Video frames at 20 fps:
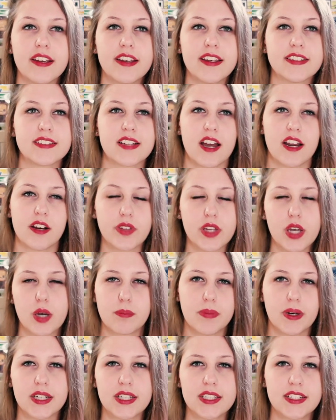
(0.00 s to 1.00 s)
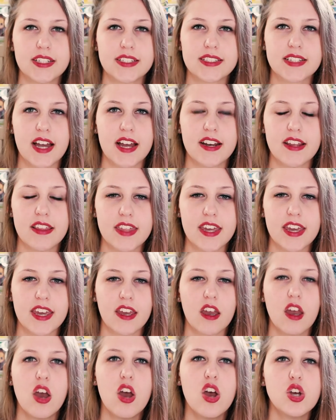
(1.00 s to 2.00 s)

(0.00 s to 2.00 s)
It's kind of like a bucket list kind of thing.